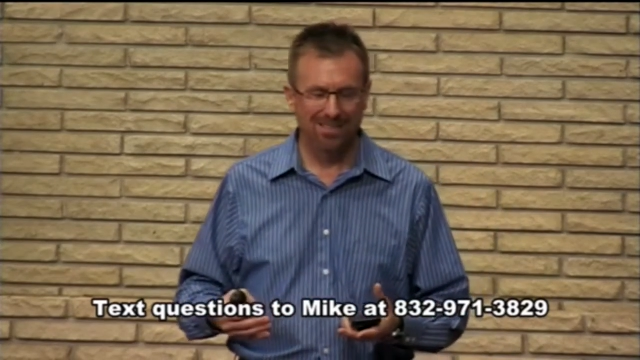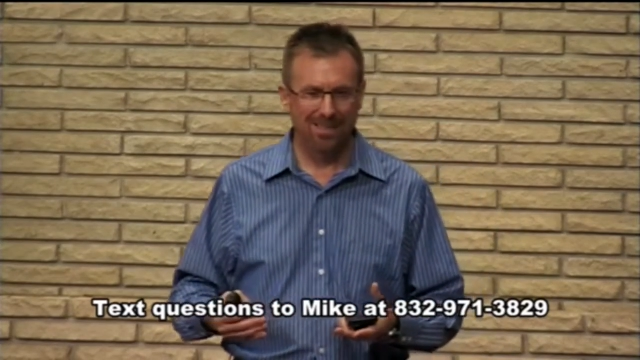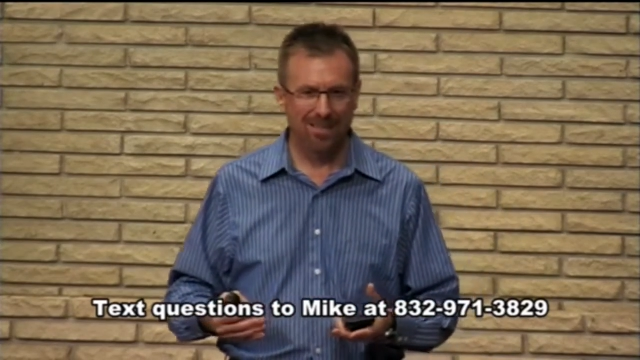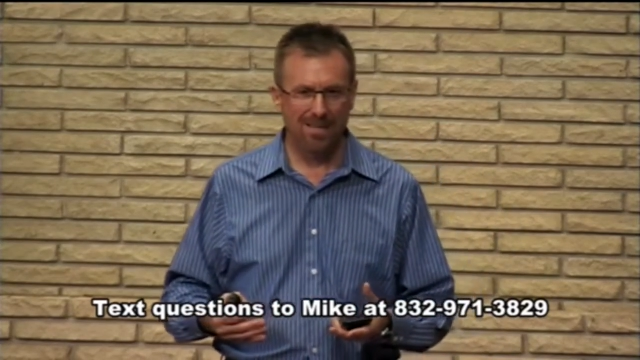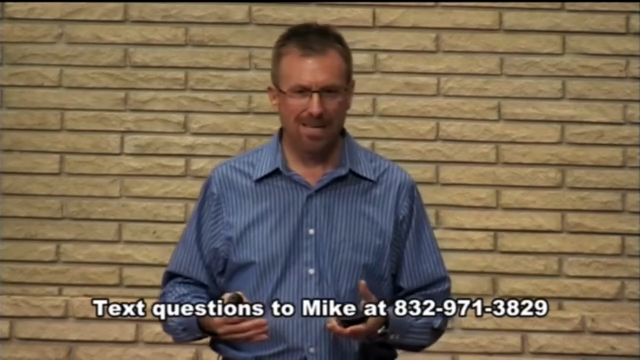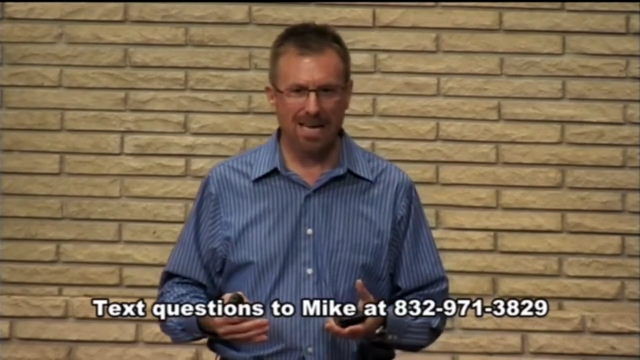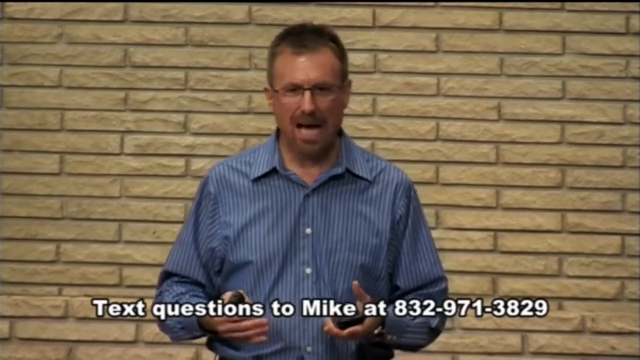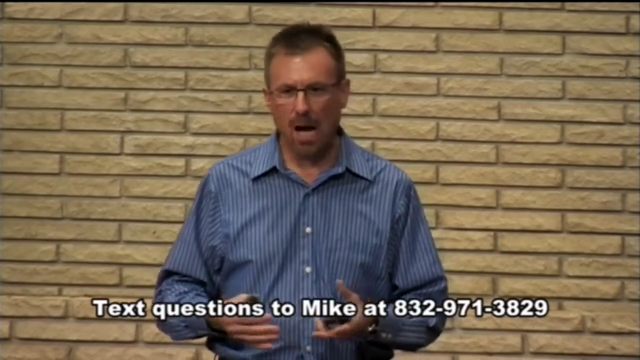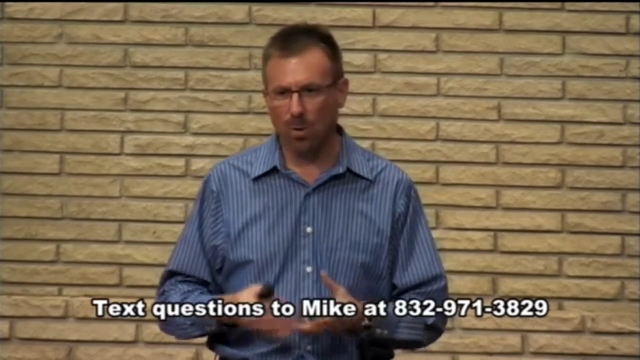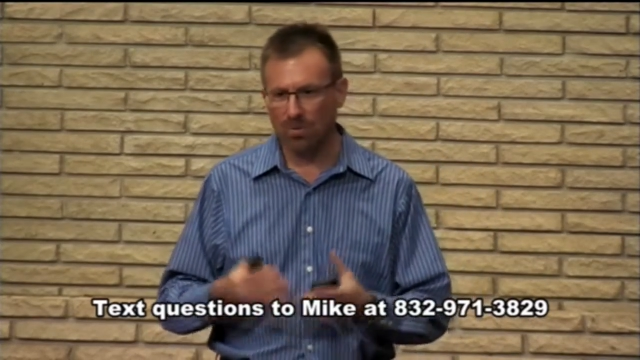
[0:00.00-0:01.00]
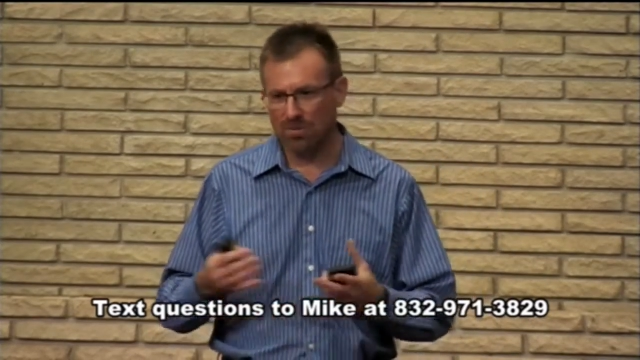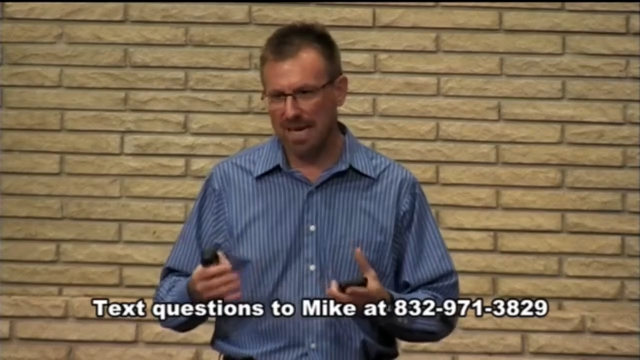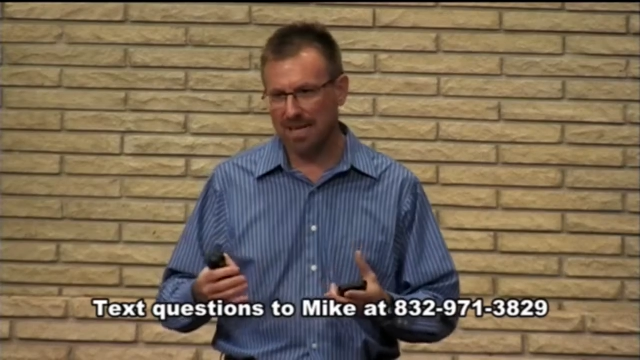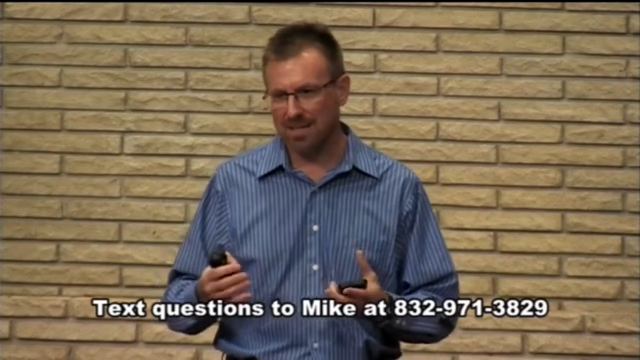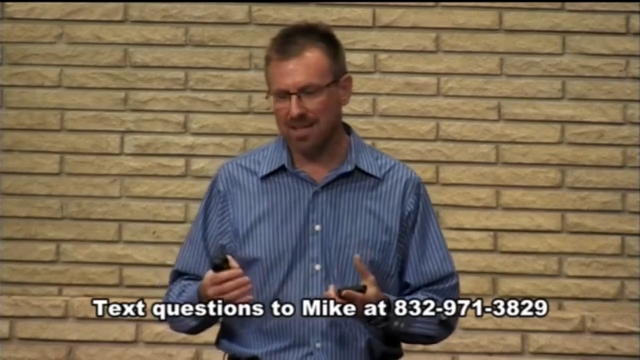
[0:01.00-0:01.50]
And then out of
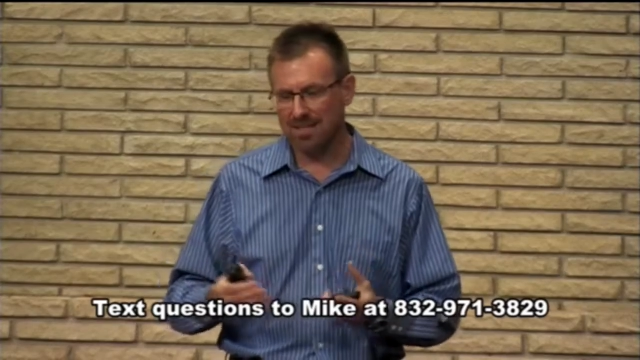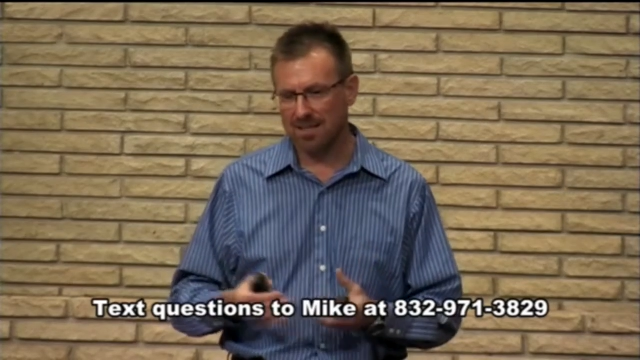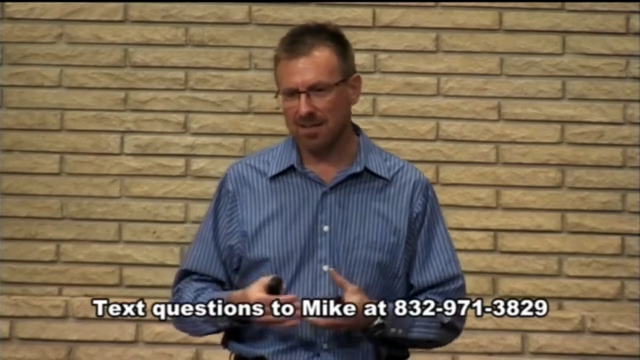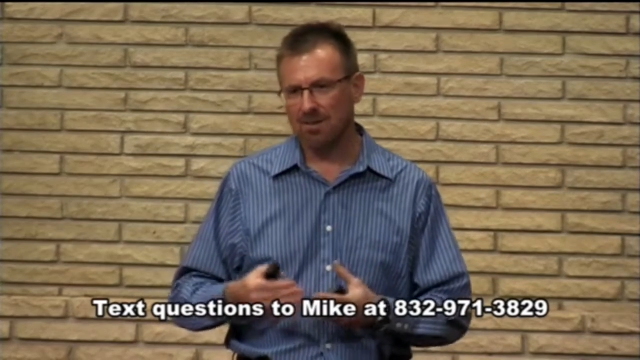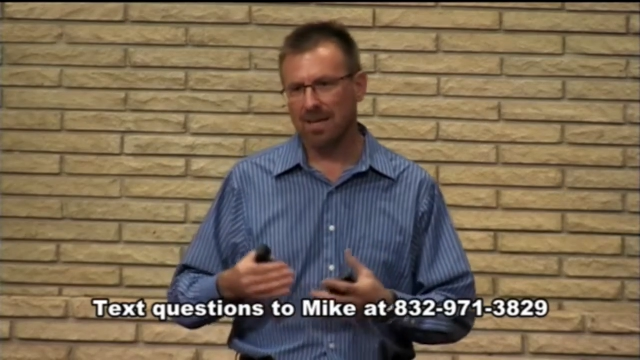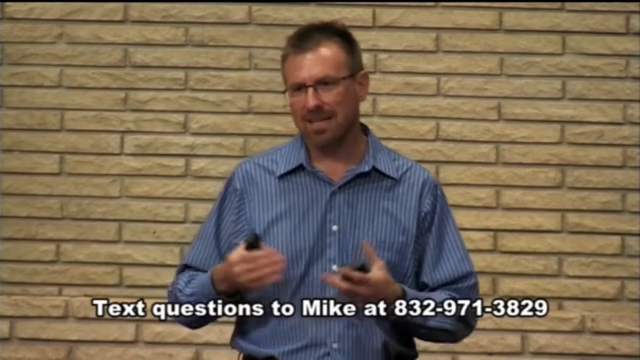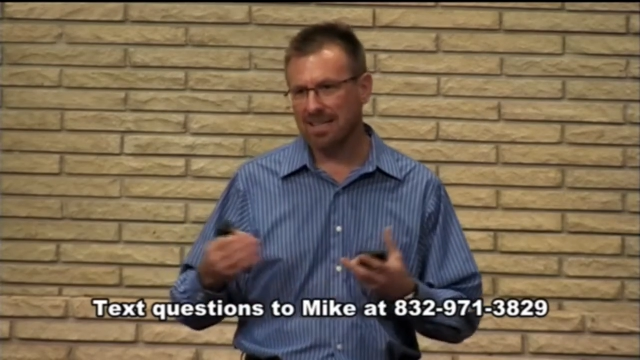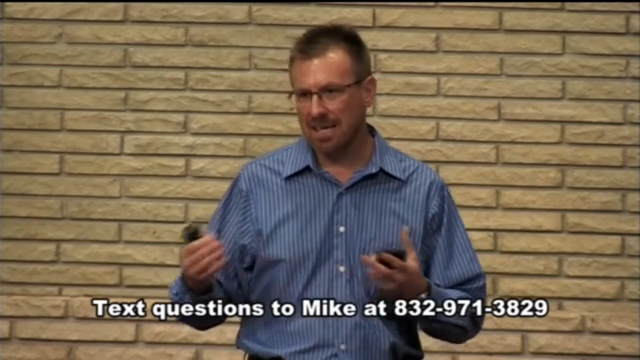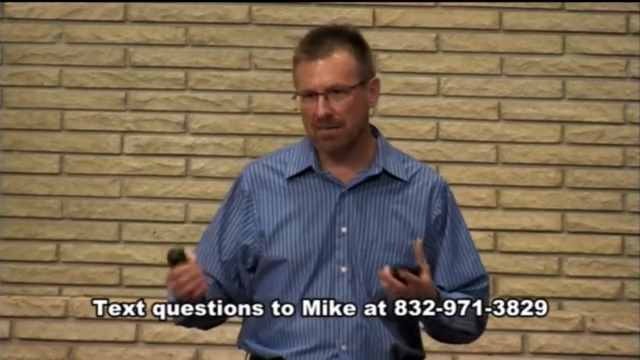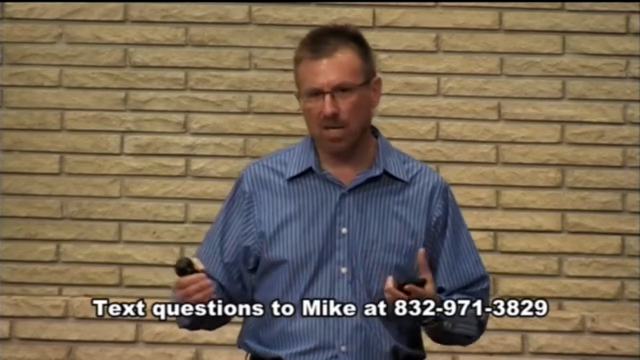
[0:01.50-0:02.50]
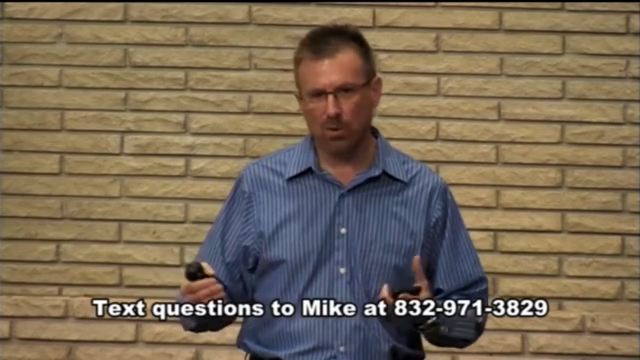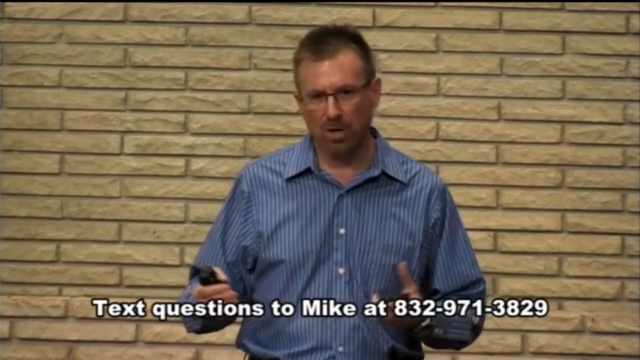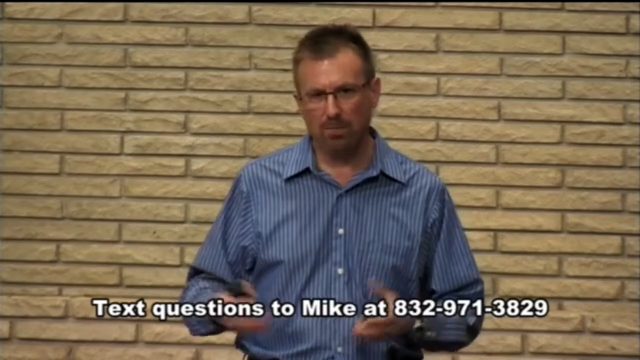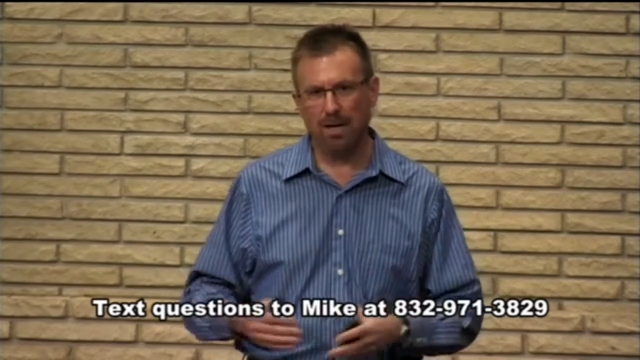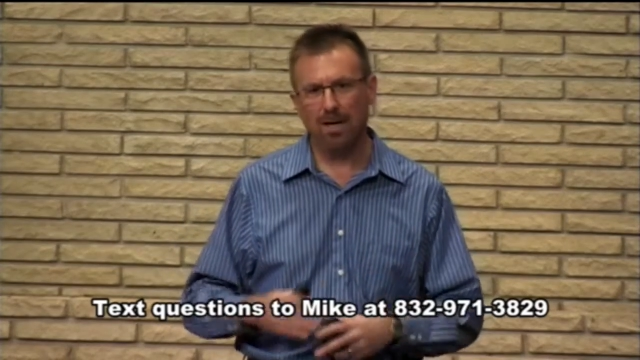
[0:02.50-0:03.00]
that, they said, they kind of
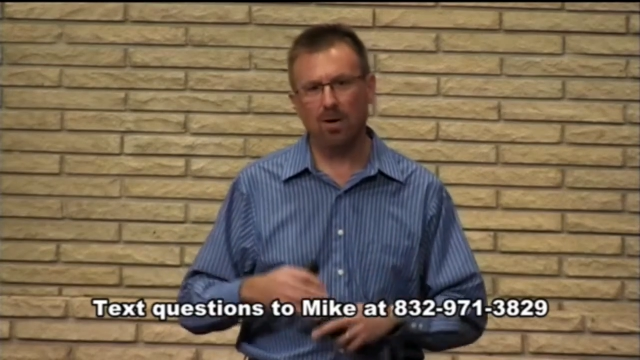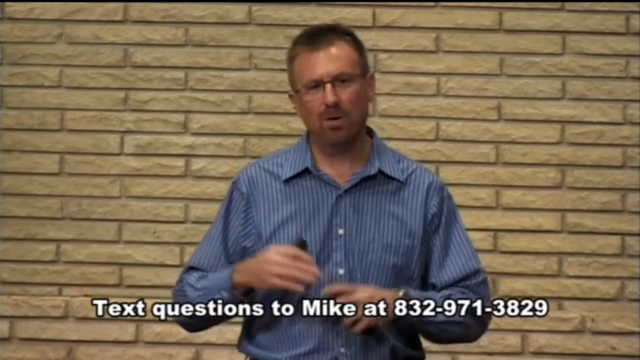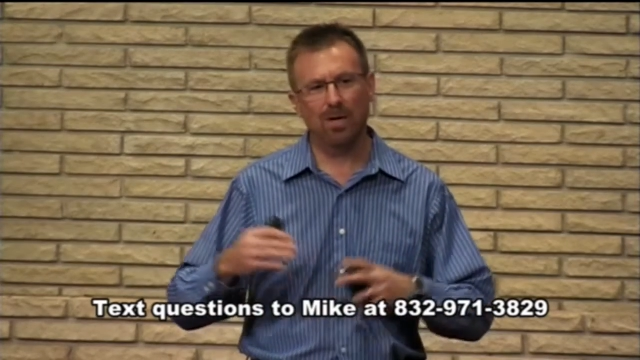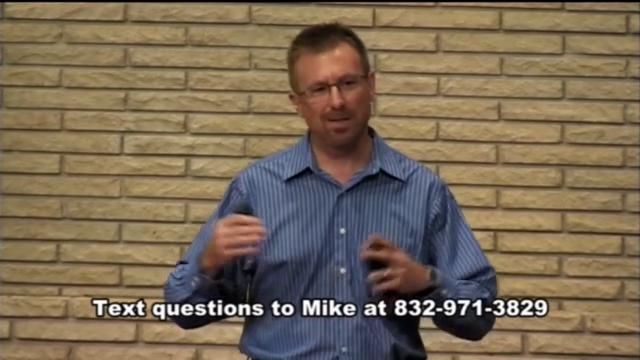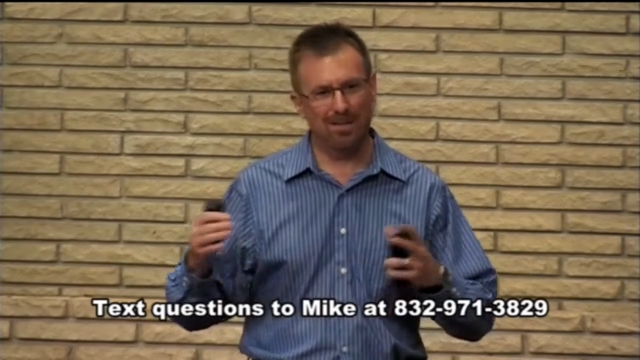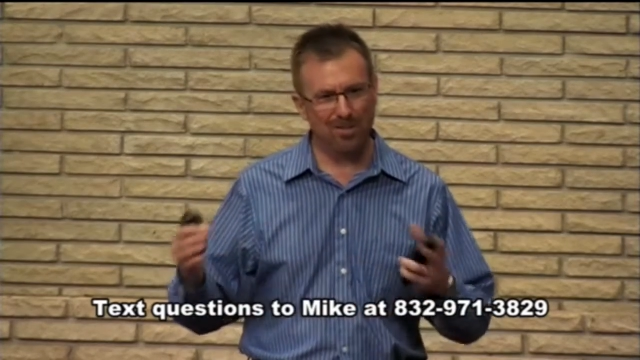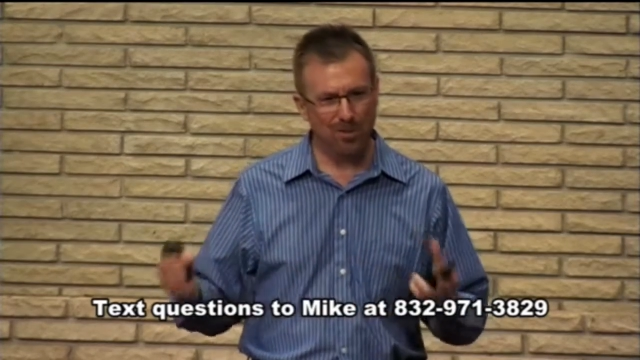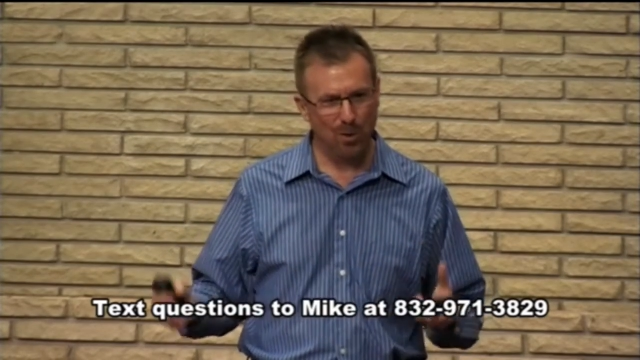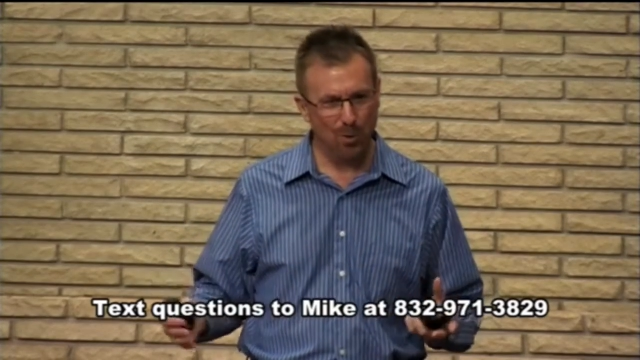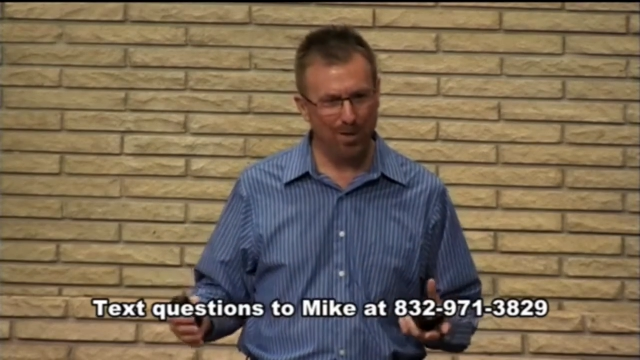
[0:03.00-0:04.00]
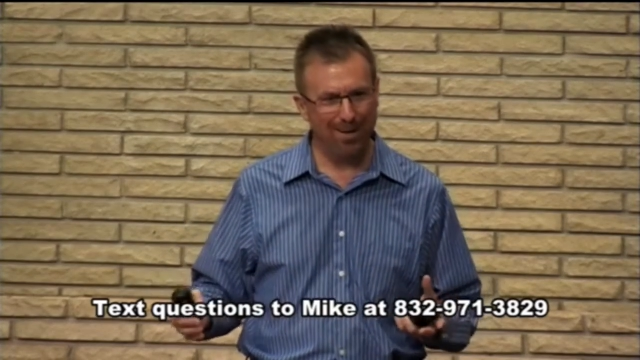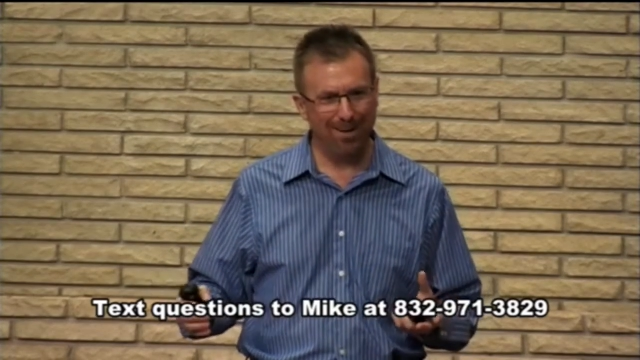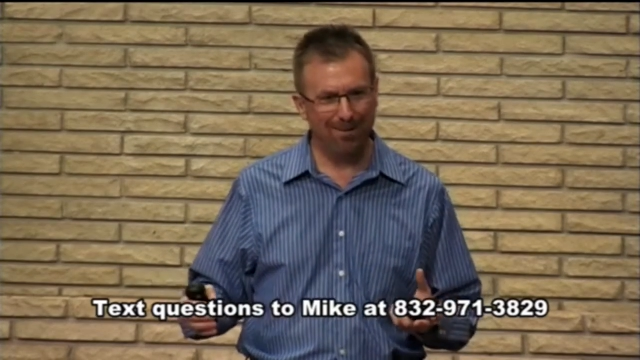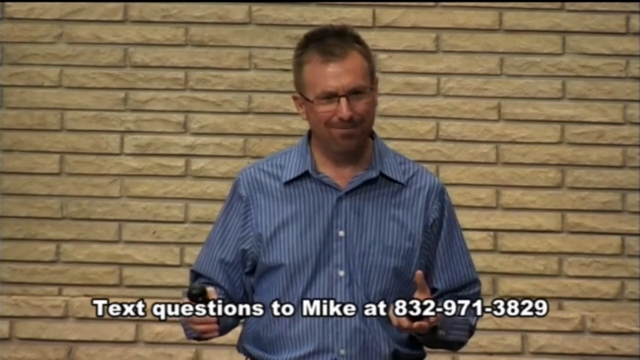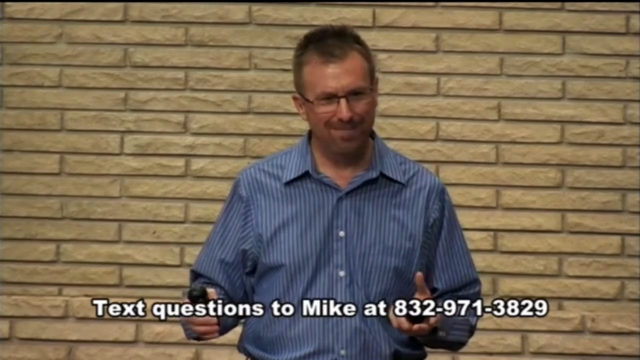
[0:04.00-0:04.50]
agreed upon, okay, this is who we are.